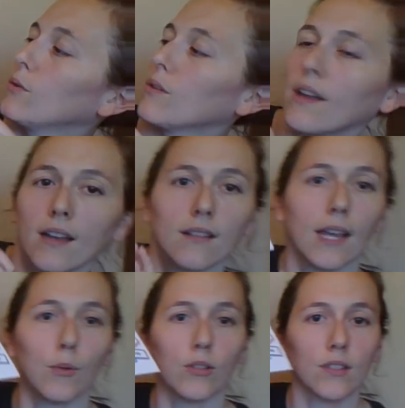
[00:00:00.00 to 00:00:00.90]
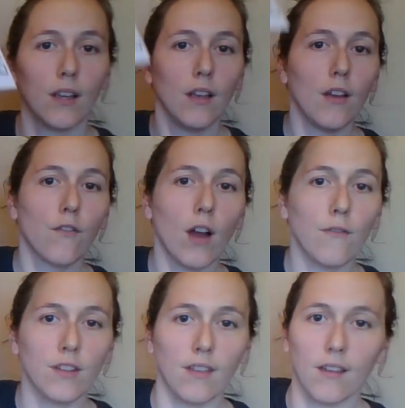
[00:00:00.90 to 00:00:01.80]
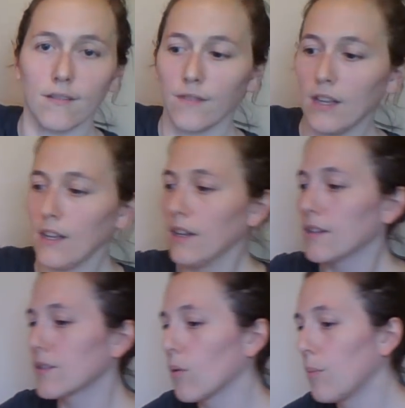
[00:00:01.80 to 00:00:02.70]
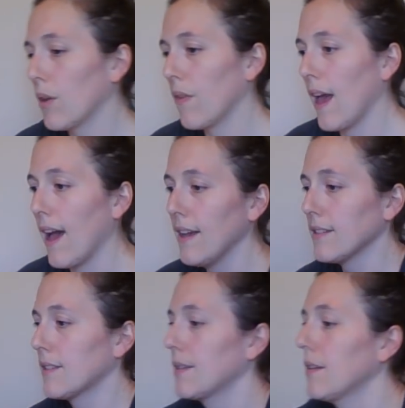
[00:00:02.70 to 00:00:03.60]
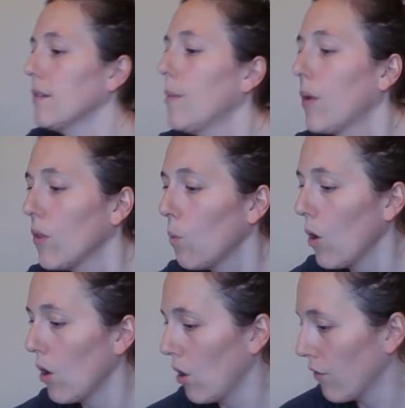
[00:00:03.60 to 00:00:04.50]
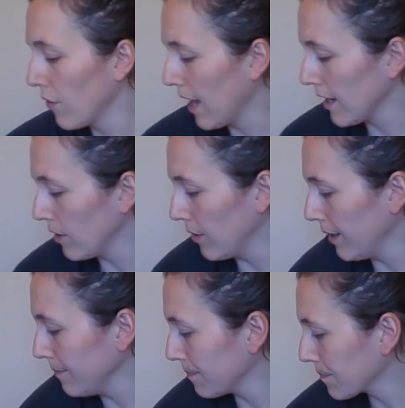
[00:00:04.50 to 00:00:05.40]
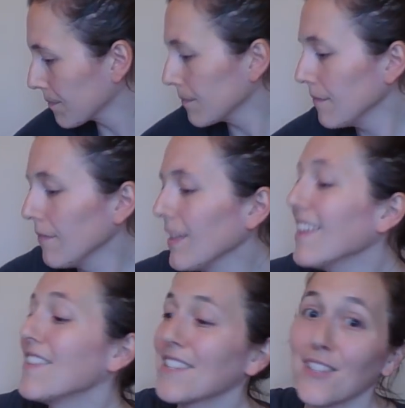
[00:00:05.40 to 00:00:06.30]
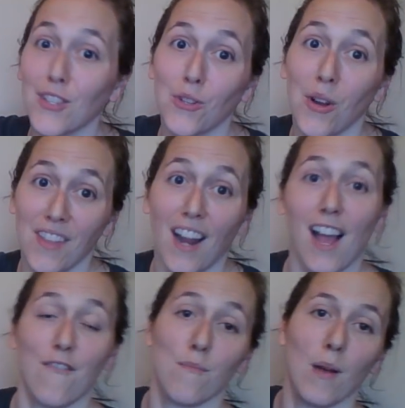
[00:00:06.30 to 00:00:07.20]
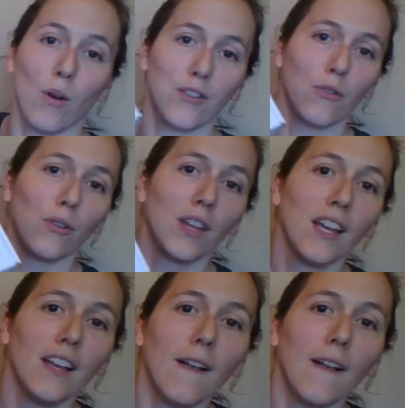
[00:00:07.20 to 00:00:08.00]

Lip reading: cool that it had labels for everything. So we'll put that up on the wall for that unit. This is the toy that I got for my 1-year-old.